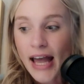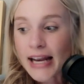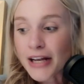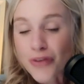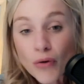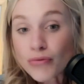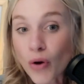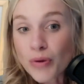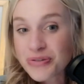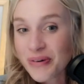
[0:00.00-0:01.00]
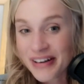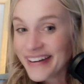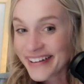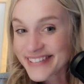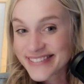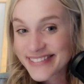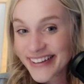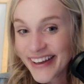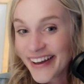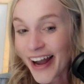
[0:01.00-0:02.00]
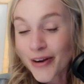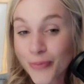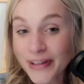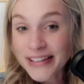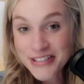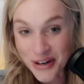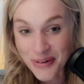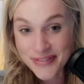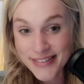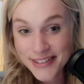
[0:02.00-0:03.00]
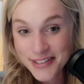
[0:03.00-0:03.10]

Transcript: And I don't know which one it is. I really don't.